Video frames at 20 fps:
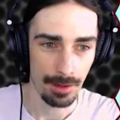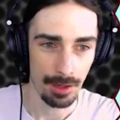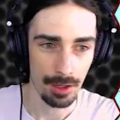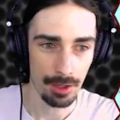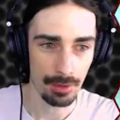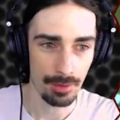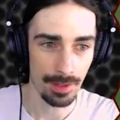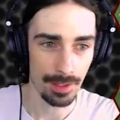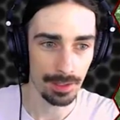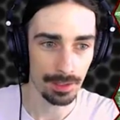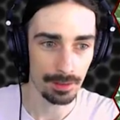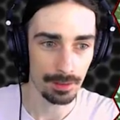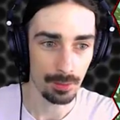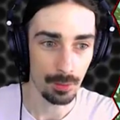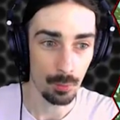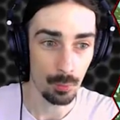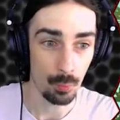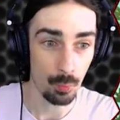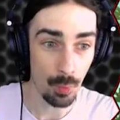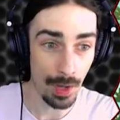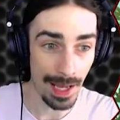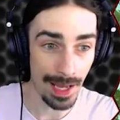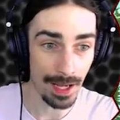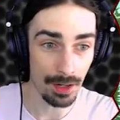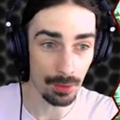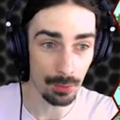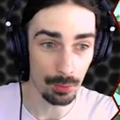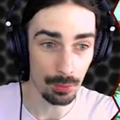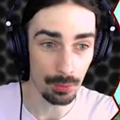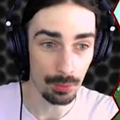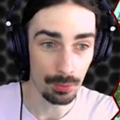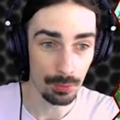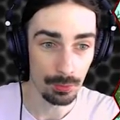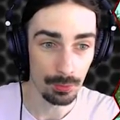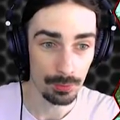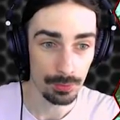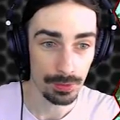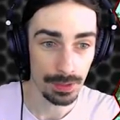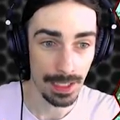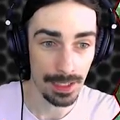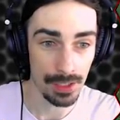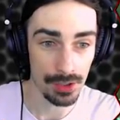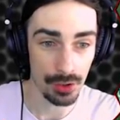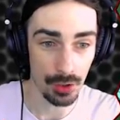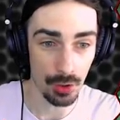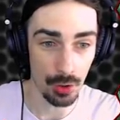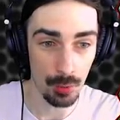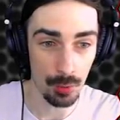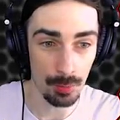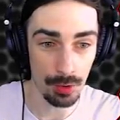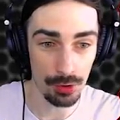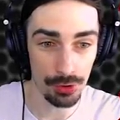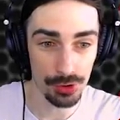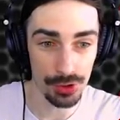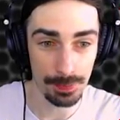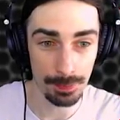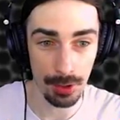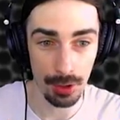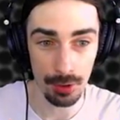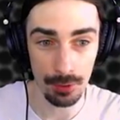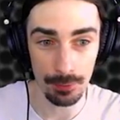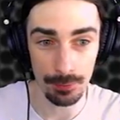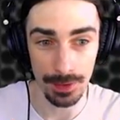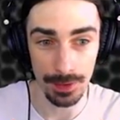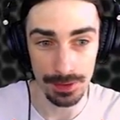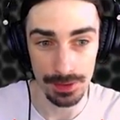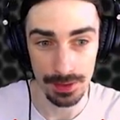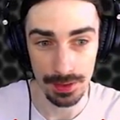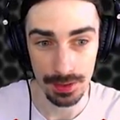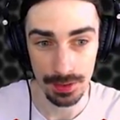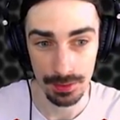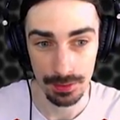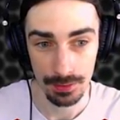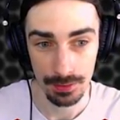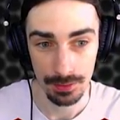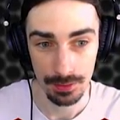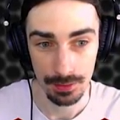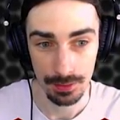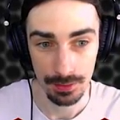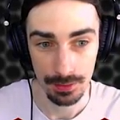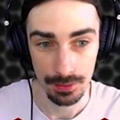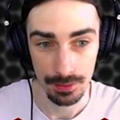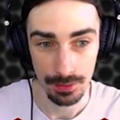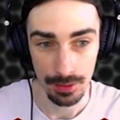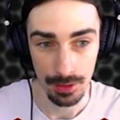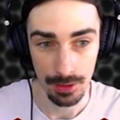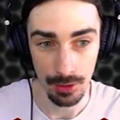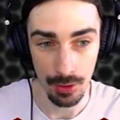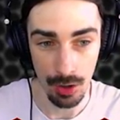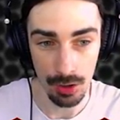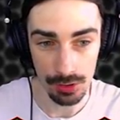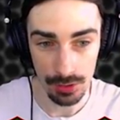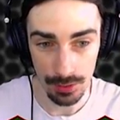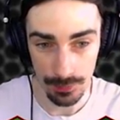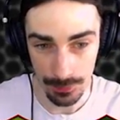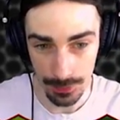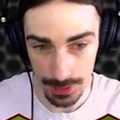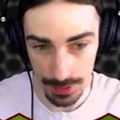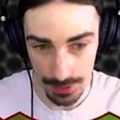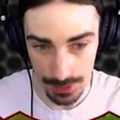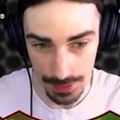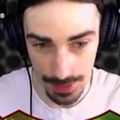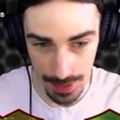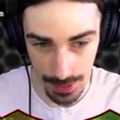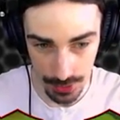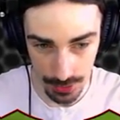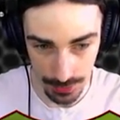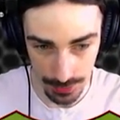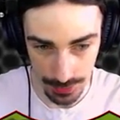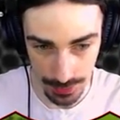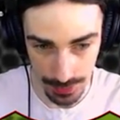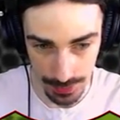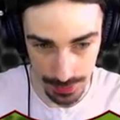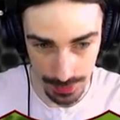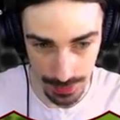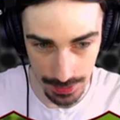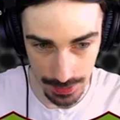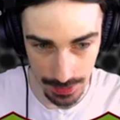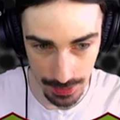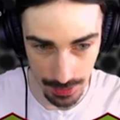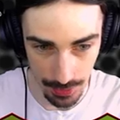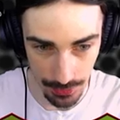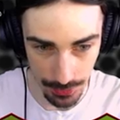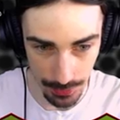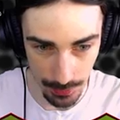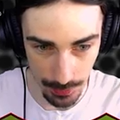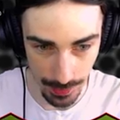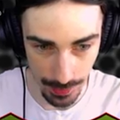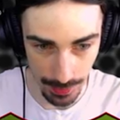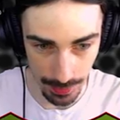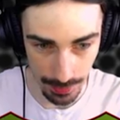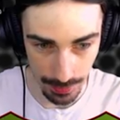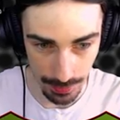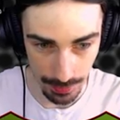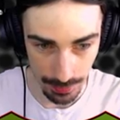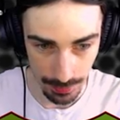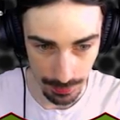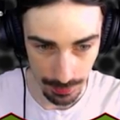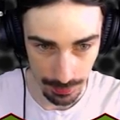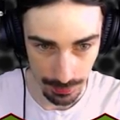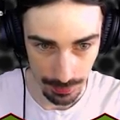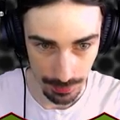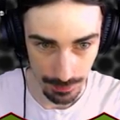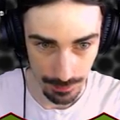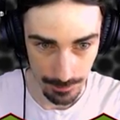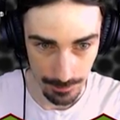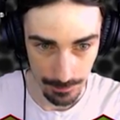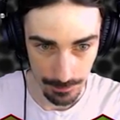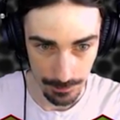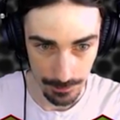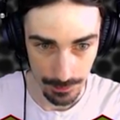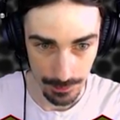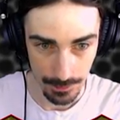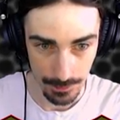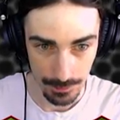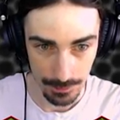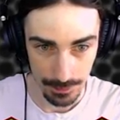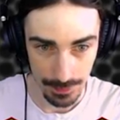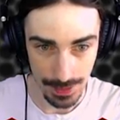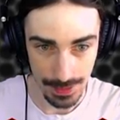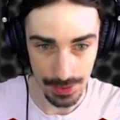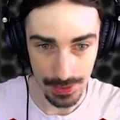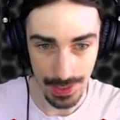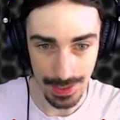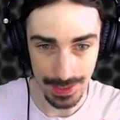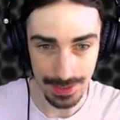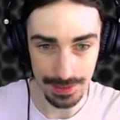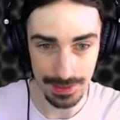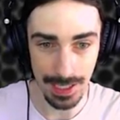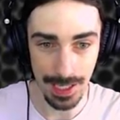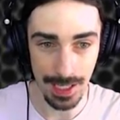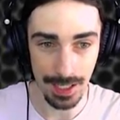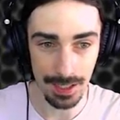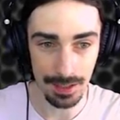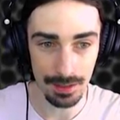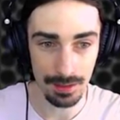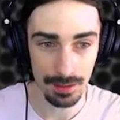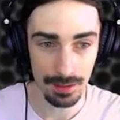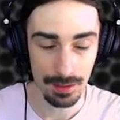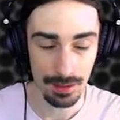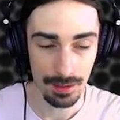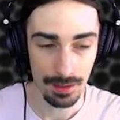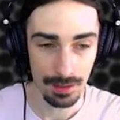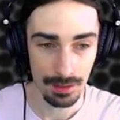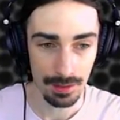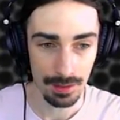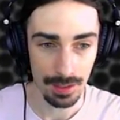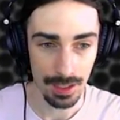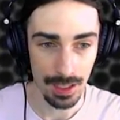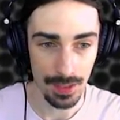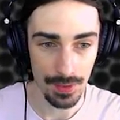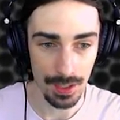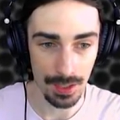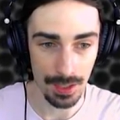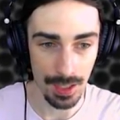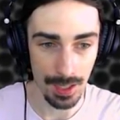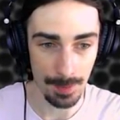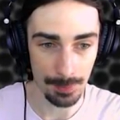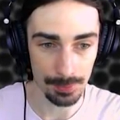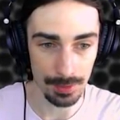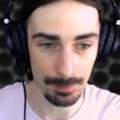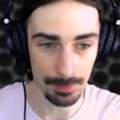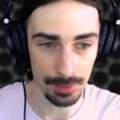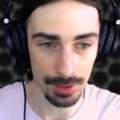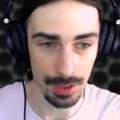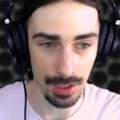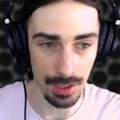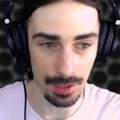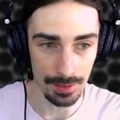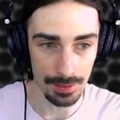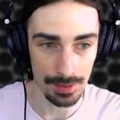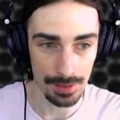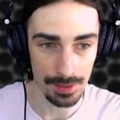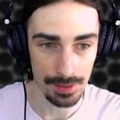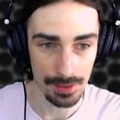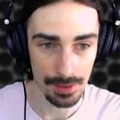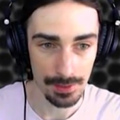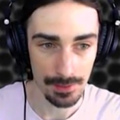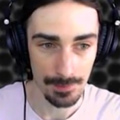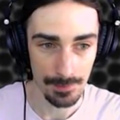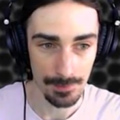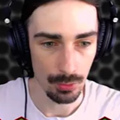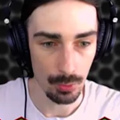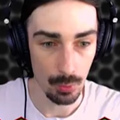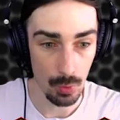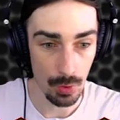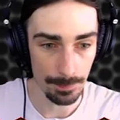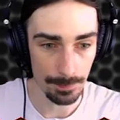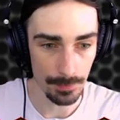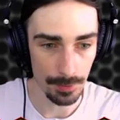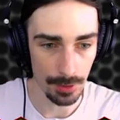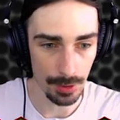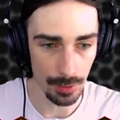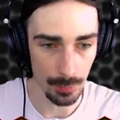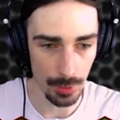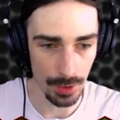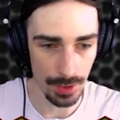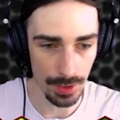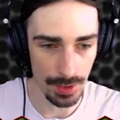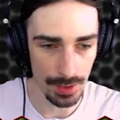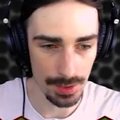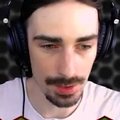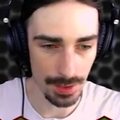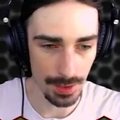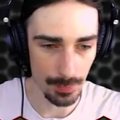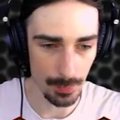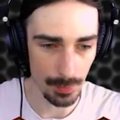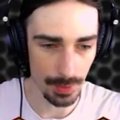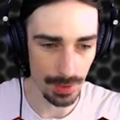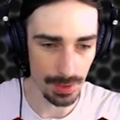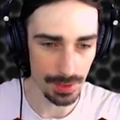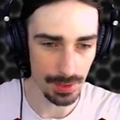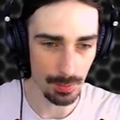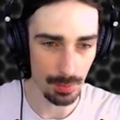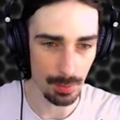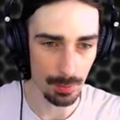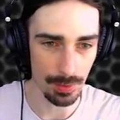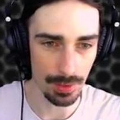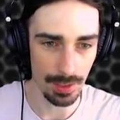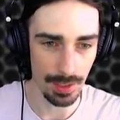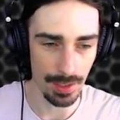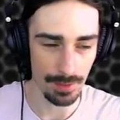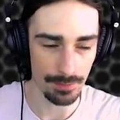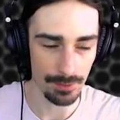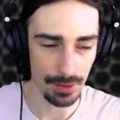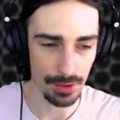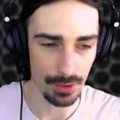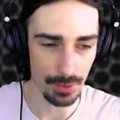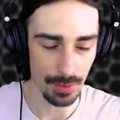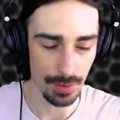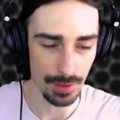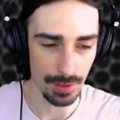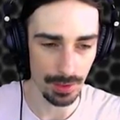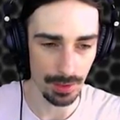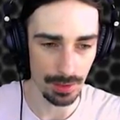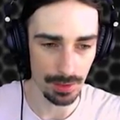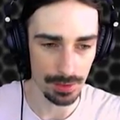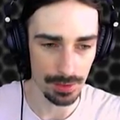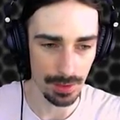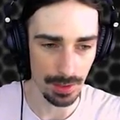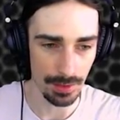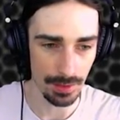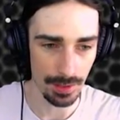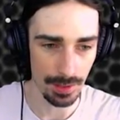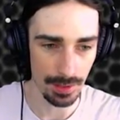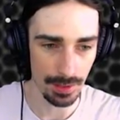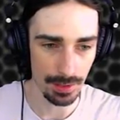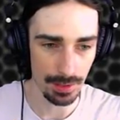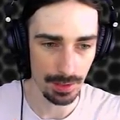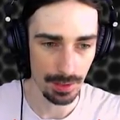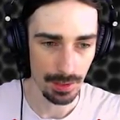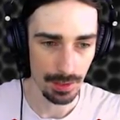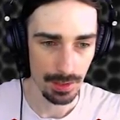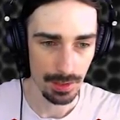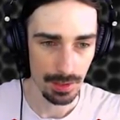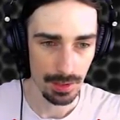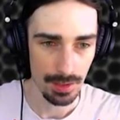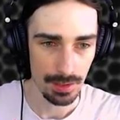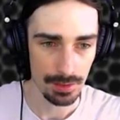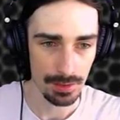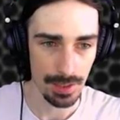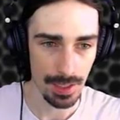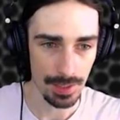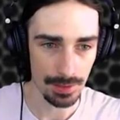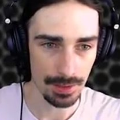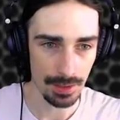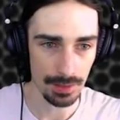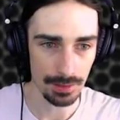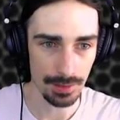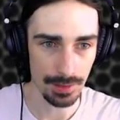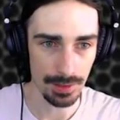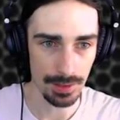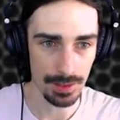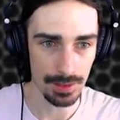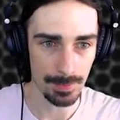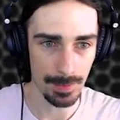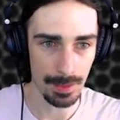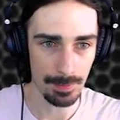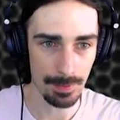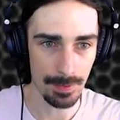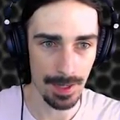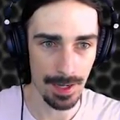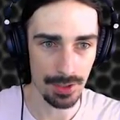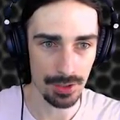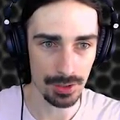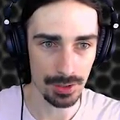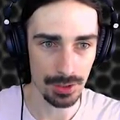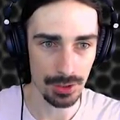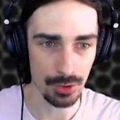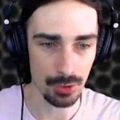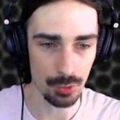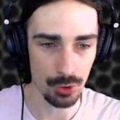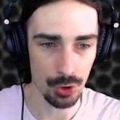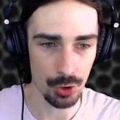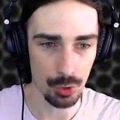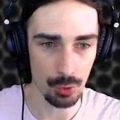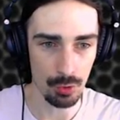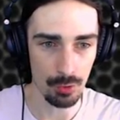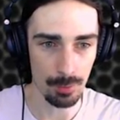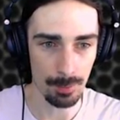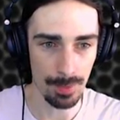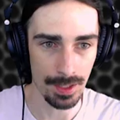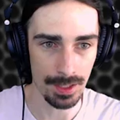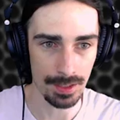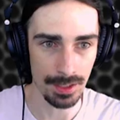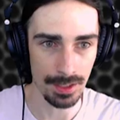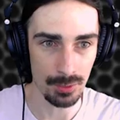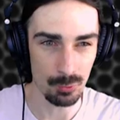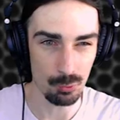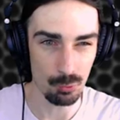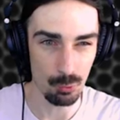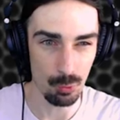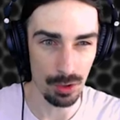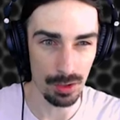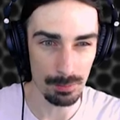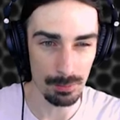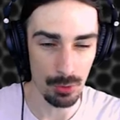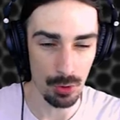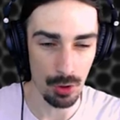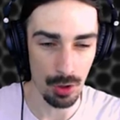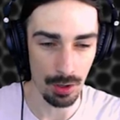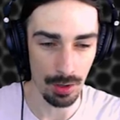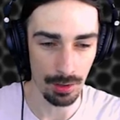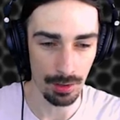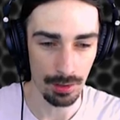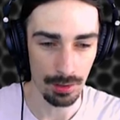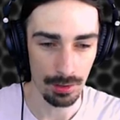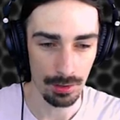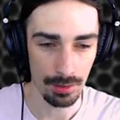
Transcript: All right. Wow, that is almost perfect. Are all of these actually extended all the way? That's like 10 and then a couple of blocks. Whoop, or we're gonna see what we're gonna have to do here because I think technically this might be actually too short. We might need one more.